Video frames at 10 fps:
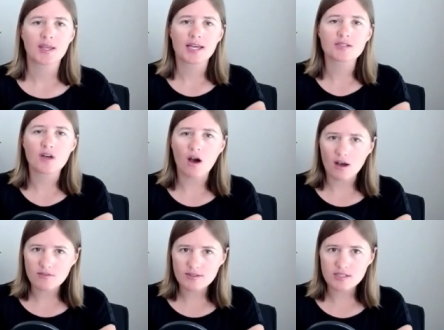It's
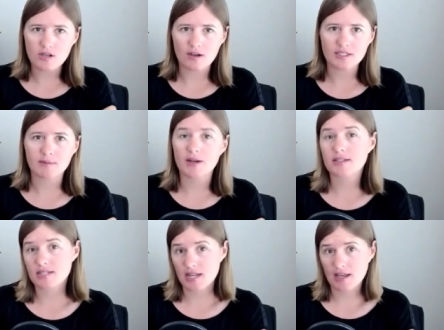often talked about
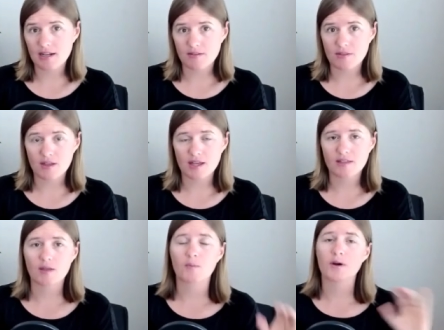as a negative thing,
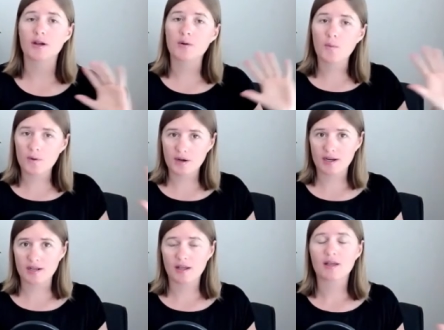that we're
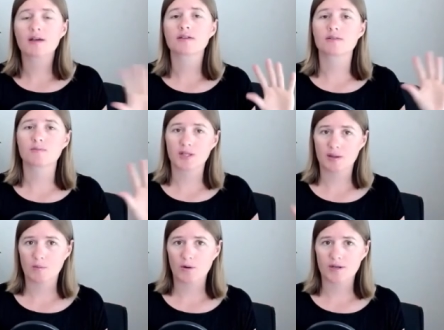ignoring some really
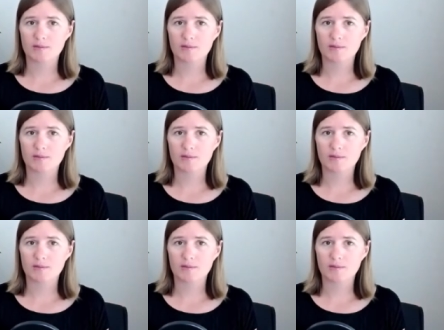important